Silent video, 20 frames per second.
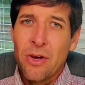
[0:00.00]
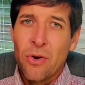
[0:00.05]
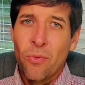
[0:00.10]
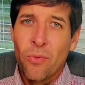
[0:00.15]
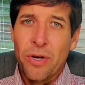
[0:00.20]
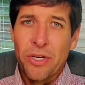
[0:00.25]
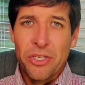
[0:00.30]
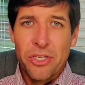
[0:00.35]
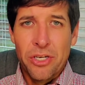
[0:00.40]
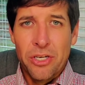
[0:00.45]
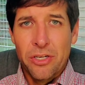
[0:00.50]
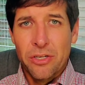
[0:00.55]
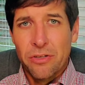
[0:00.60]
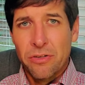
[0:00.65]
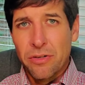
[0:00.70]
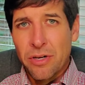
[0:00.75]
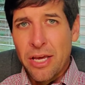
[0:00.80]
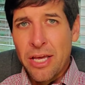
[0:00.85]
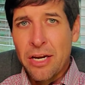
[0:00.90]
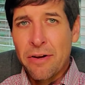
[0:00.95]
which
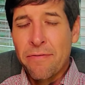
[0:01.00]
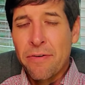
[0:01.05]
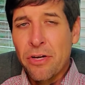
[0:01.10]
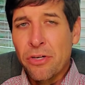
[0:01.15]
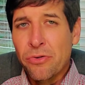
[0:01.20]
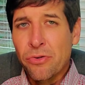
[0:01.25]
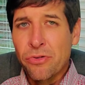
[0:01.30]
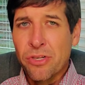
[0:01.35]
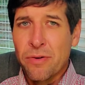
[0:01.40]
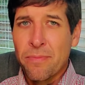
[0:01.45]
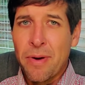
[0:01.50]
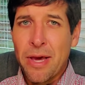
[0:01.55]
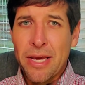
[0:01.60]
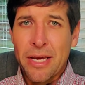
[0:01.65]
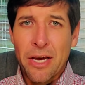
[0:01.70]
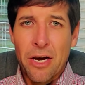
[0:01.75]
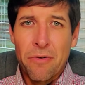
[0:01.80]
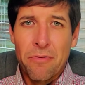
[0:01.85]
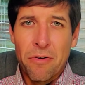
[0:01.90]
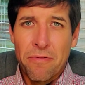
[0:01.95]
is individuals that
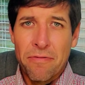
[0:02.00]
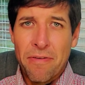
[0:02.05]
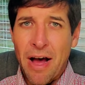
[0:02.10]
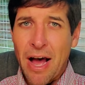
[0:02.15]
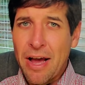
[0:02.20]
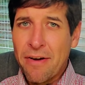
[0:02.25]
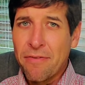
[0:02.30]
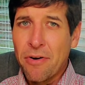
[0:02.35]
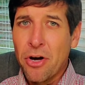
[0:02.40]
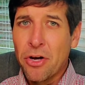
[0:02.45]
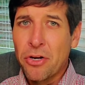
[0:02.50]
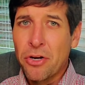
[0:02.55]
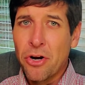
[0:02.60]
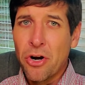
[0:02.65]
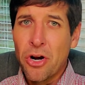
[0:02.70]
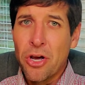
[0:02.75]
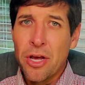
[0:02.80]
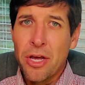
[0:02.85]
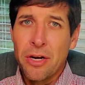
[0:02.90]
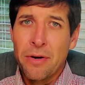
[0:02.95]
make over
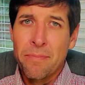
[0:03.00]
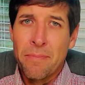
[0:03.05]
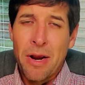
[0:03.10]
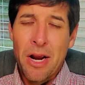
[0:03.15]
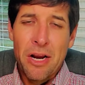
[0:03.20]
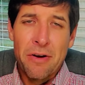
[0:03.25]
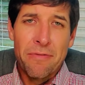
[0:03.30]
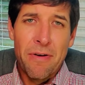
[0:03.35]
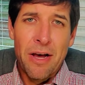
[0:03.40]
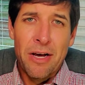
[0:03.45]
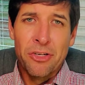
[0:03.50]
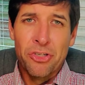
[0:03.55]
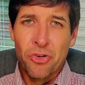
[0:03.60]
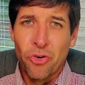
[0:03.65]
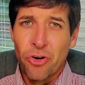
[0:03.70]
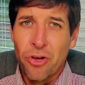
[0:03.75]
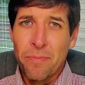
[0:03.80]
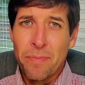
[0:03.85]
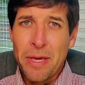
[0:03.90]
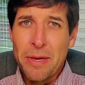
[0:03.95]
500, married, filing
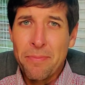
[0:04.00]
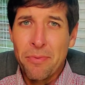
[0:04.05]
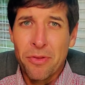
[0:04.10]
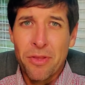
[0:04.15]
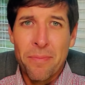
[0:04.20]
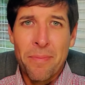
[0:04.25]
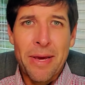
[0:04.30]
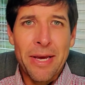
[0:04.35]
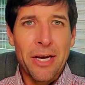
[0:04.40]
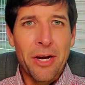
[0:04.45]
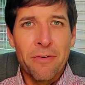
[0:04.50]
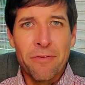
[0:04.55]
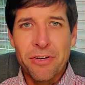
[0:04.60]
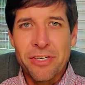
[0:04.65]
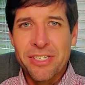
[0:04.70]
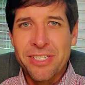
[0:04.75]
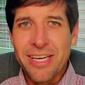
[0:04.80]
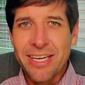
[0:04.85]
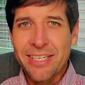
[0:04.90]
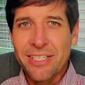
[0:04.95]
jointly people that make over
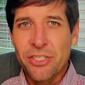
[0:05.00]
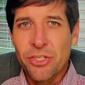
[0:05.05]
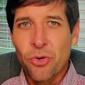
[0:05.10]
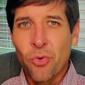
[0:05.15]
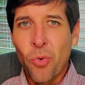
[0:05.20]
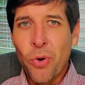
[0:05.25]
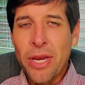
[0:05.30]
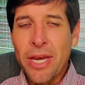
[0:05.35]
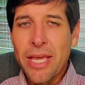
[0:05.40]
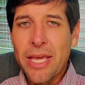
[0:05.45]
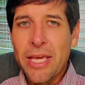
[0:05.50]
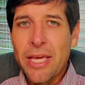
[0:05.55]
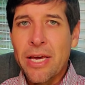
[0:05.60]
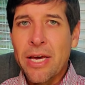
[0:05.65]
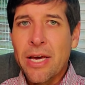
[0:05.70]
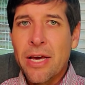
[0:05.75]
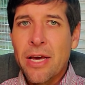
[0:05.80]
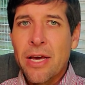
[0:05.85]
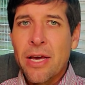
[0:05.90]
620,